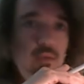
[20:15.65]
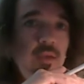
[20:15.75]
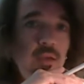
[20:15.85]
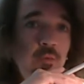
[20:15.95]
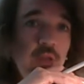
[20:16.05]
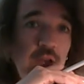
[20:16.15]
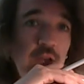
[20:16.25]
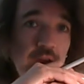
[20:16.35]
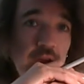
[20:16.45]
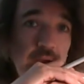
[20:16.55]
It really
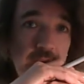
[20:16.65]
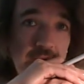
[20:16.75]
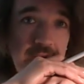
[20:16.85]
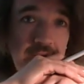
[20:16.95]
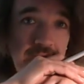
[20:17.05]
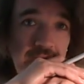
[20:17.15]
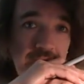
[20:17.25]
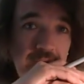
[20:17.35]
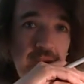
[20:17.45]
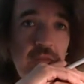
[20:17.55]
could.
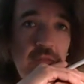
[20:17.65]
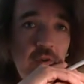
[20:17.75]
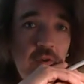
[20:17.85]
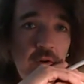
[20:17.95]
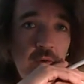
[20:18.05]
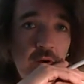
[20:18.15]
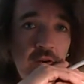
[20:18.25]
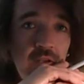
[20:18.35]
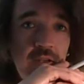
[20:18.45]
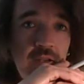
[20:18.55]
It could go
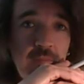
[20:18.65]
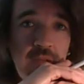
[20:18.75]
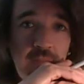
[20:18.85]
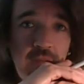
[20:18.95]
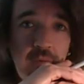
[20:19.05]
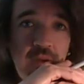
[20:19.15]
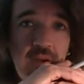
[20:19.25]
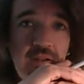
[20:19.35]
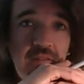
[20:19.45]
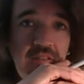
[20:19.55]
wrong in many, many
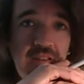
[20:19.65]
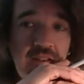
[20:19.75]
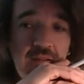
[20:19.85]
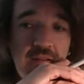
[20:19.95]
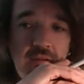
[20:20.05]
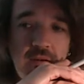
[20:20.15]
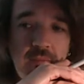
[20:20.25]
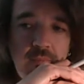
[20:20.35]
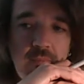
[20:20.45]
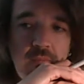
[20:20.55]
ways.
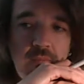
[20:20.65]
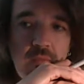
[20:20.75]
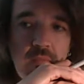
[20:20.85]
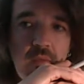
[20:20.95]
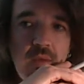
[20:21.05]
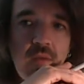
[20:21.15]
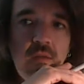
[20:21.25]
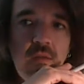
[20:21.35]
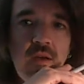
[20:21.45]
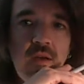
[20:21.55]
And
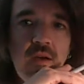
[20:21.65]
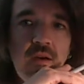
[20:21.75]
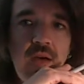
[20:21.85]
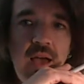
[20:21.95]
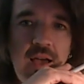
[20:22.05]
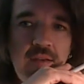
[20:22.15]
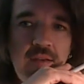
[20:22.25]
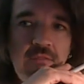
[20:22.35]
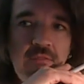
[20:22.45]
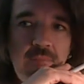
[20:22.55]
there
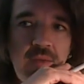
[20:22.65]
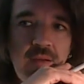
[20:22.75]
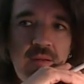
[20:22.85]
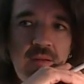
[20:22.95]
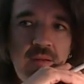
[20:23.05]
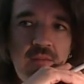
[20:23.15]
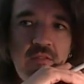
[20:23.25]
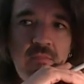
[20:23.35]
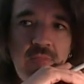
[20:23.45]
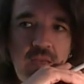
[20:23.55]
have been
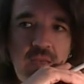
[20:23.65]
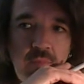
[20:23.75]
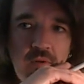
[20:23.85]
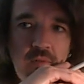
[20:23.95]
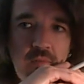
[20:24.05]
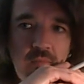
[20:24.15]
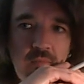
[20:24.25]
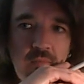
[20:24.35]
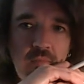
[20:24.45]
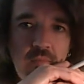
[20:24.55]
some people
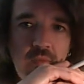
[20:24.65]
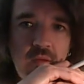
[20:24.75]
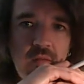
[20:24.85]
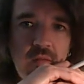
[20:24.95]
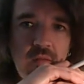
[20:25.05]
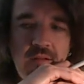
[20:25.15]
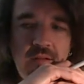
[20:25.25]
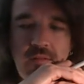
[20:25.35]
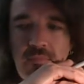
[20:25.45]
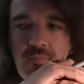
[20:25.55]
that,
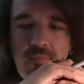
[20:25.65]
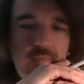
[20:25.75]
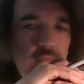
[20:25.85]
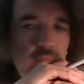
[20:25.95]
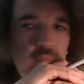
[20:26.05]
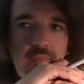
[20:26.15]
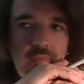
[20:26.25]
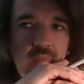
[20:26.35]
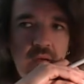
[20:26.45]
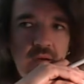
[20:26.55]

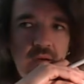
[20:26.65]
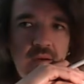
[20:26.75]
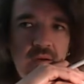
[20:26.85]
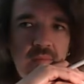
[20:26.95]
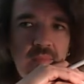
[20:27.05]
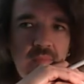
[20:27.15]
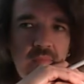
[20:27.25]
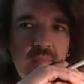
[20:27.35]
um,